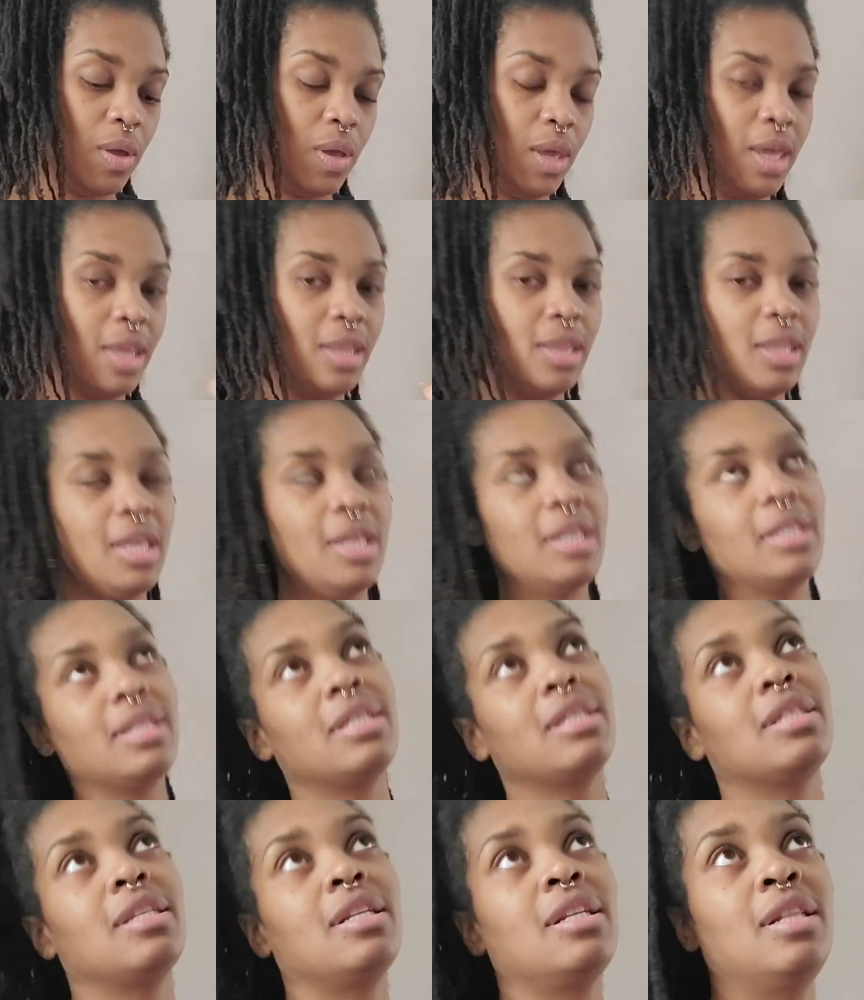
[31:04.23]
in
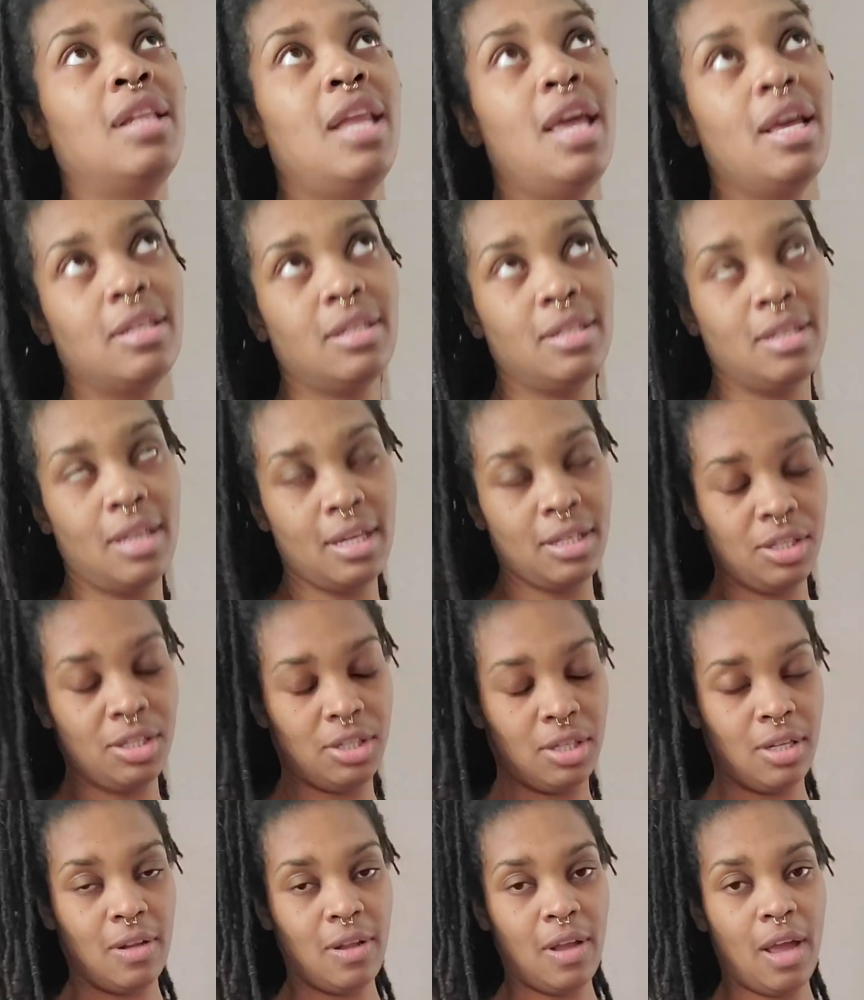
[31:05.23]
this next
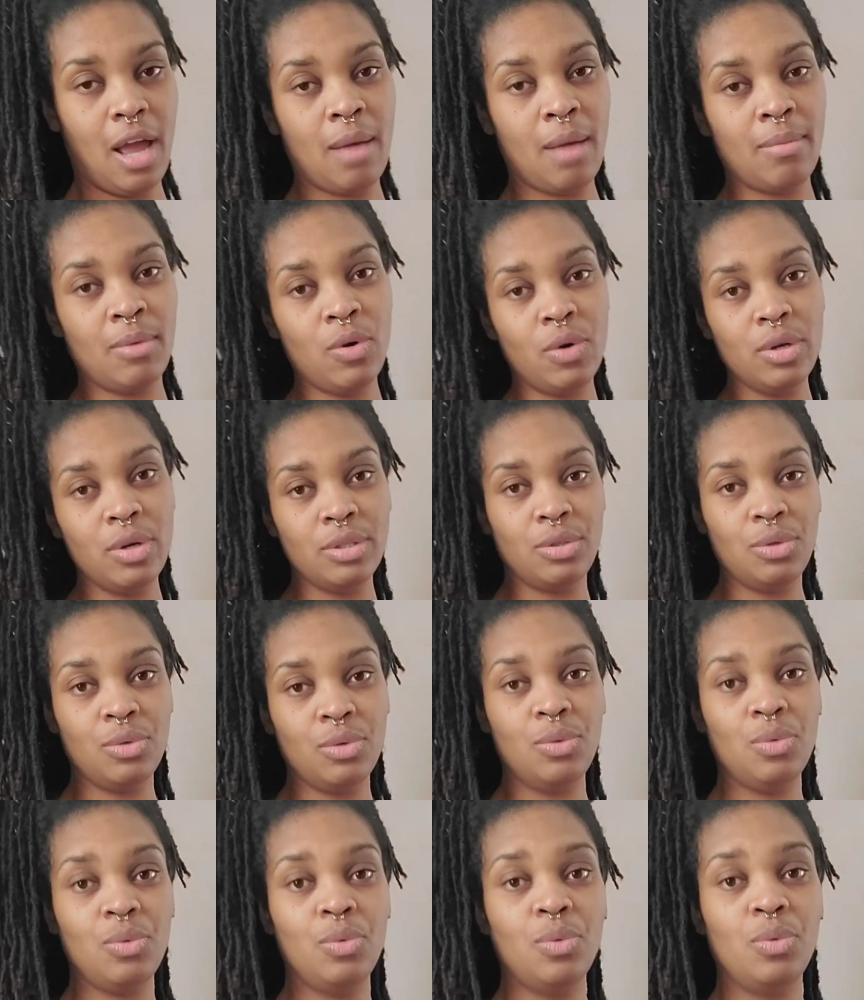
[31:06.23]
section, I'm going
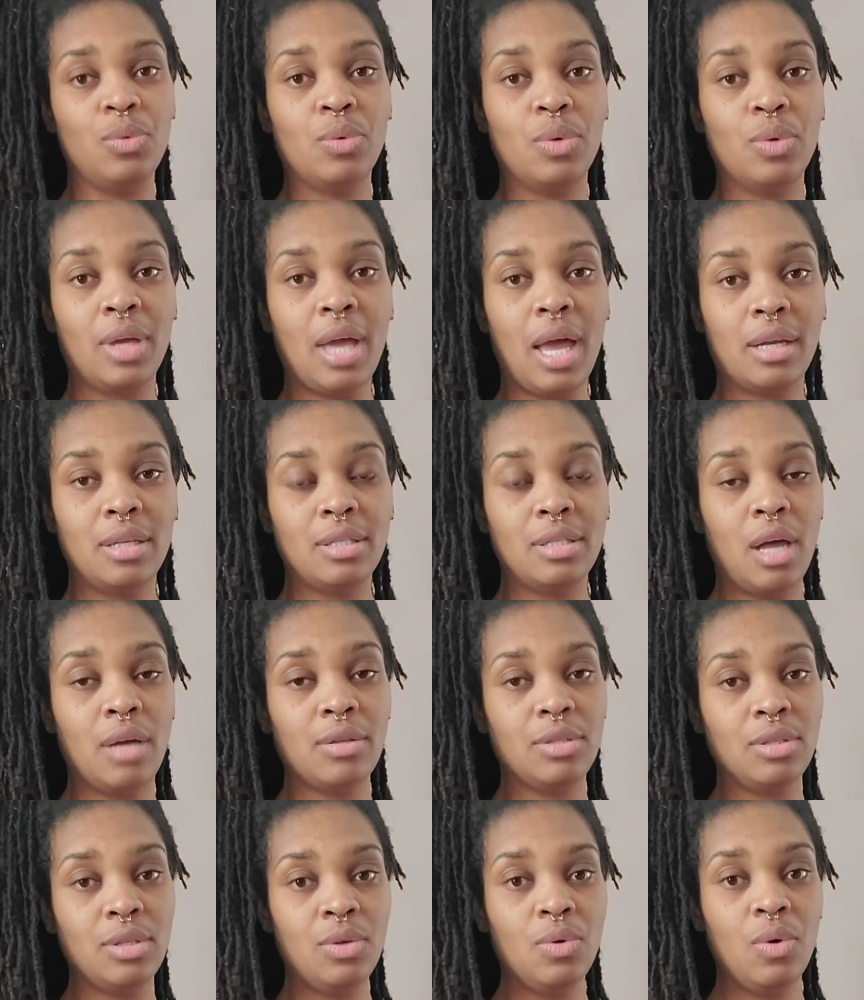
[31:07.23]
to kind of
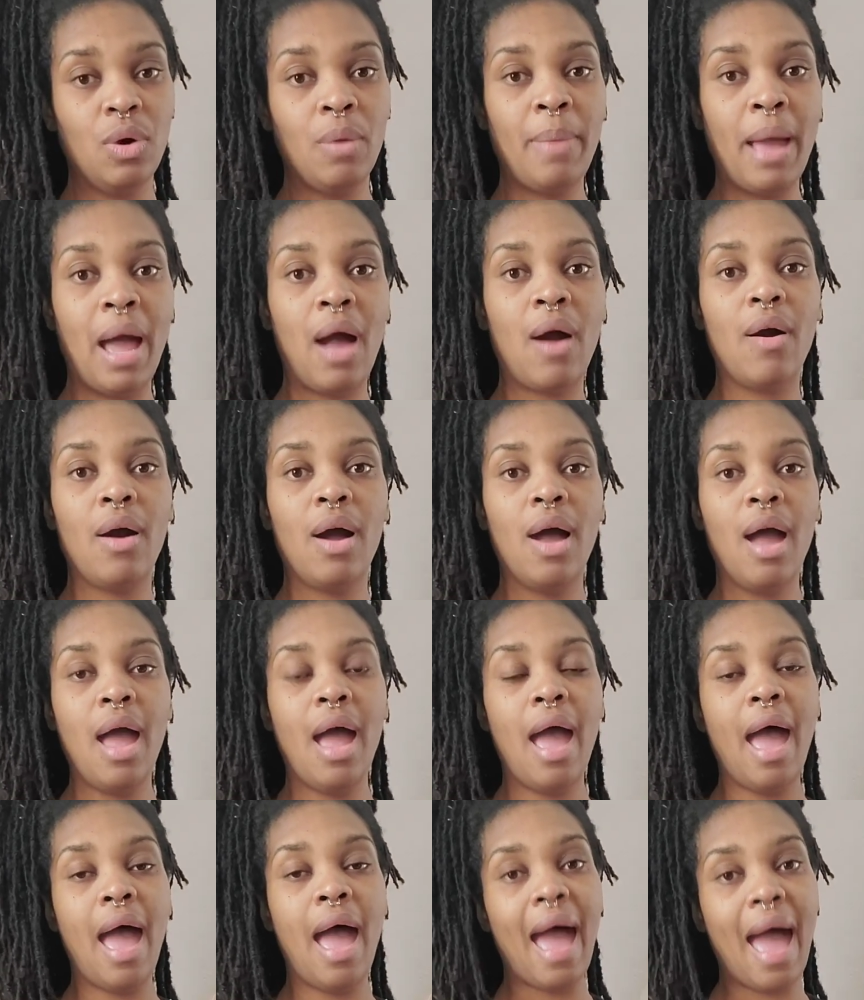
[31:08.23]
talk to you about
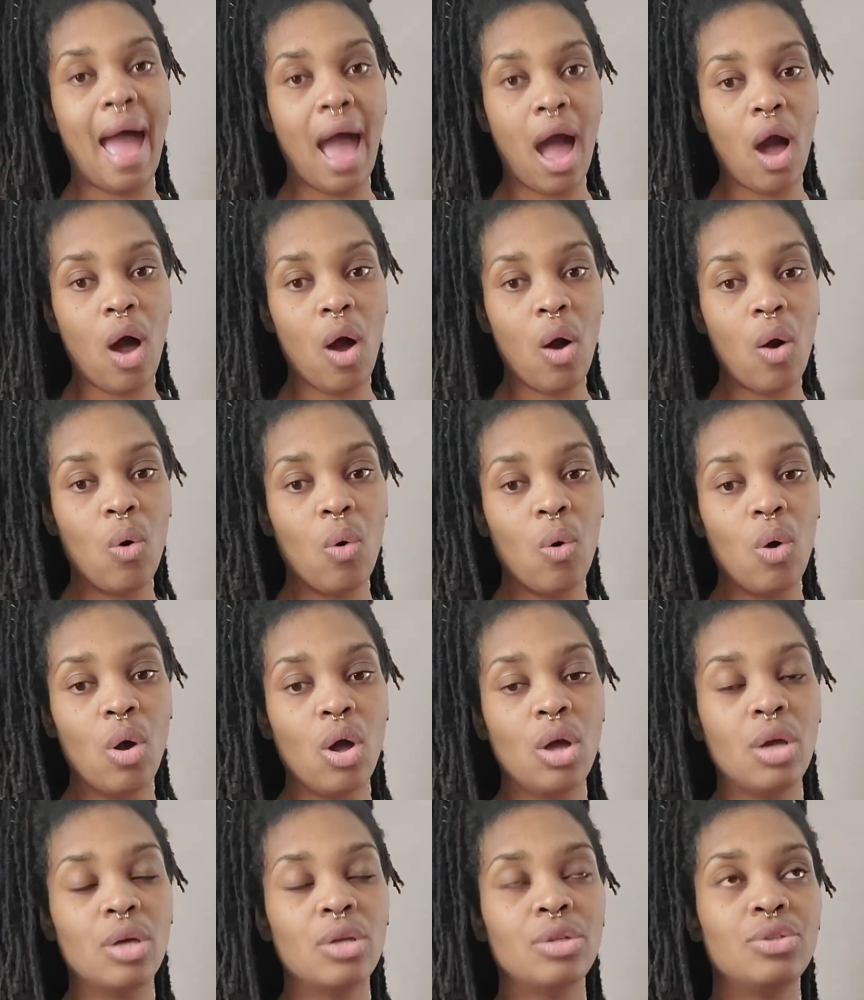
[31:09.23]
how
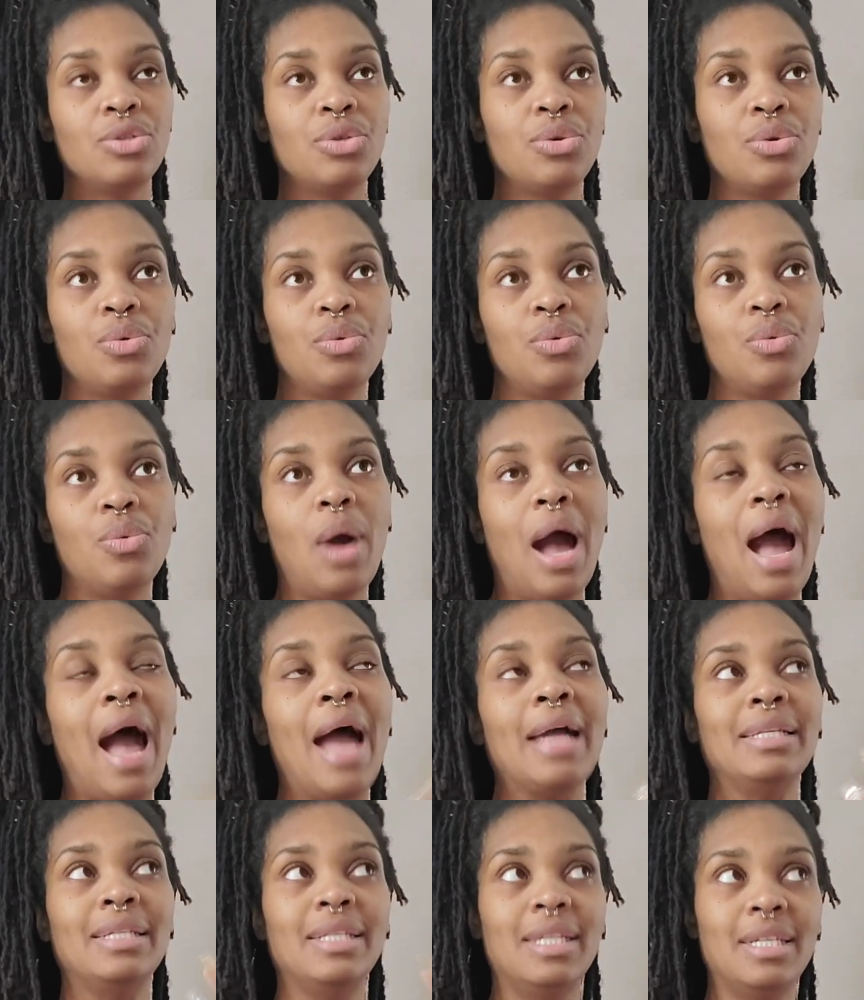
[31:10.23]
to
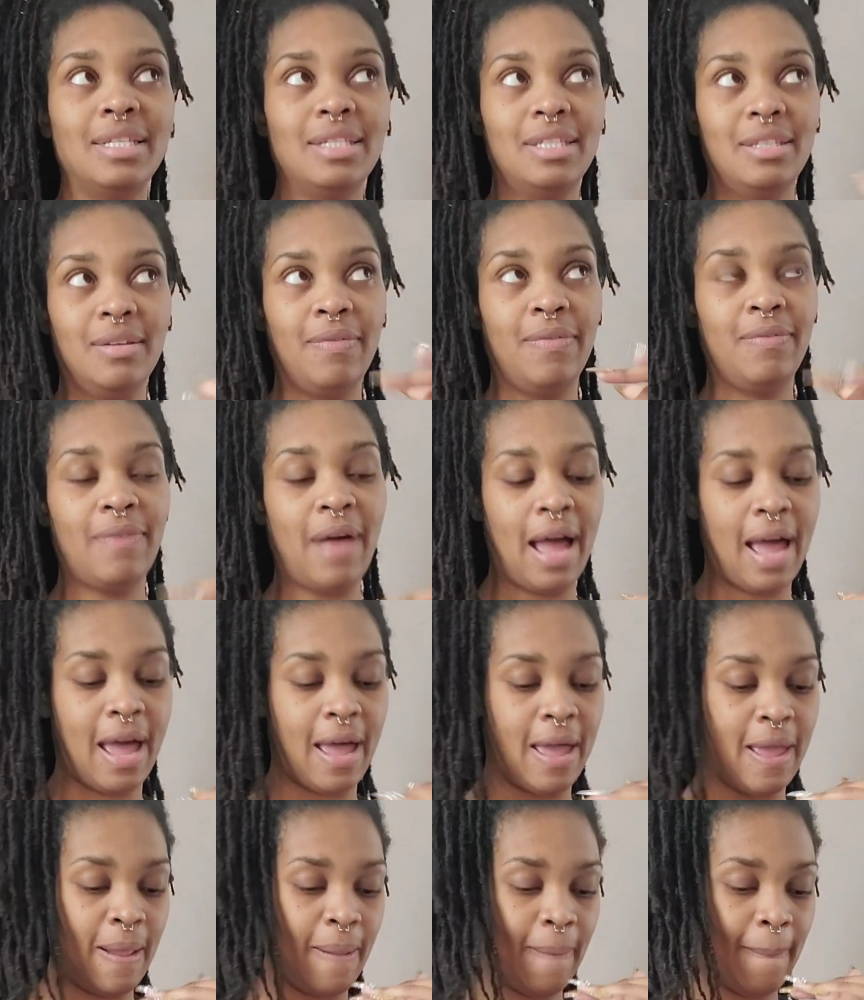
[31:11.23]

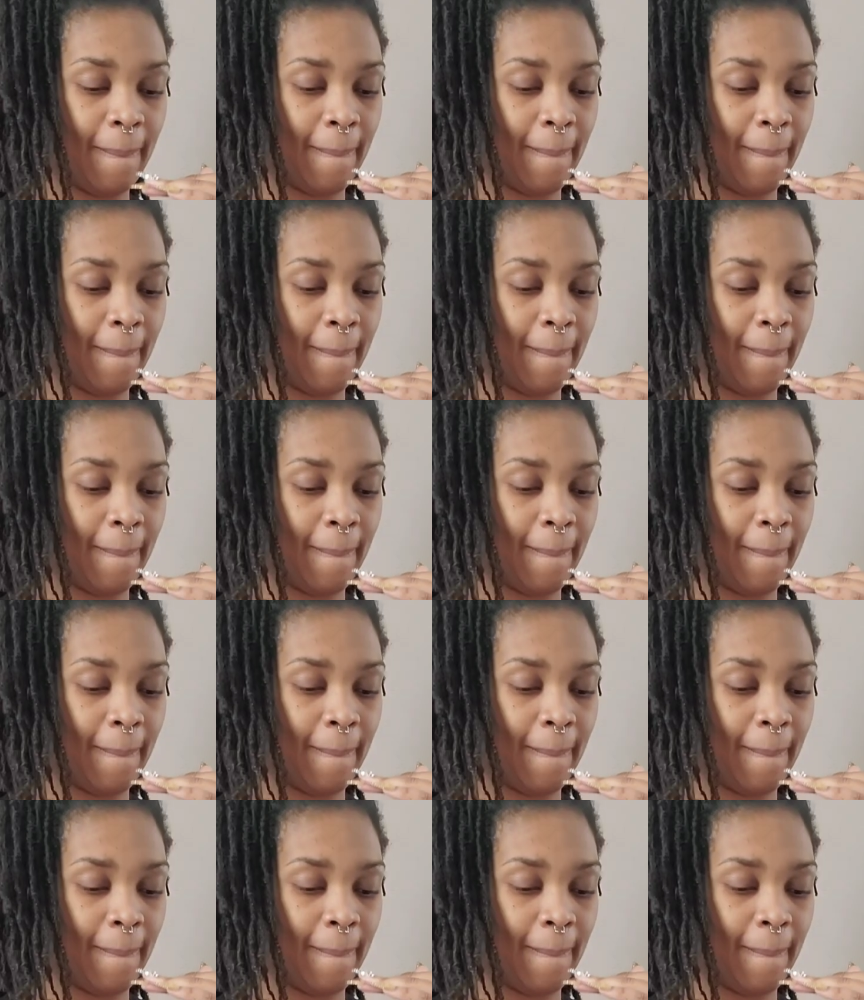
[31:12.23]
identify